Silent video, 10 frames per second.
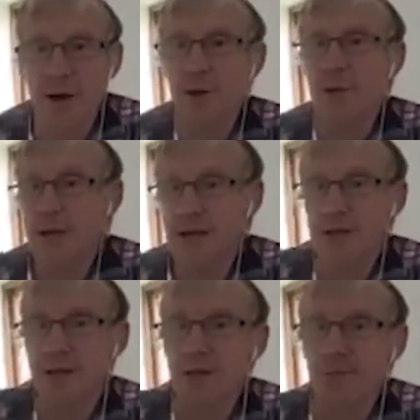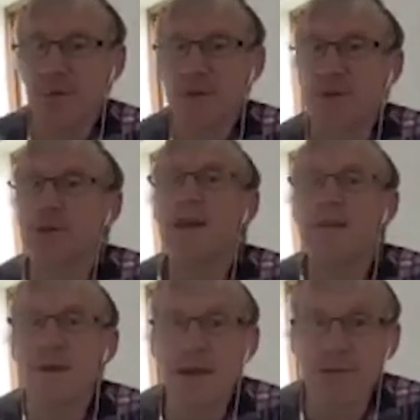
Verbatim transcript: You need to, so even if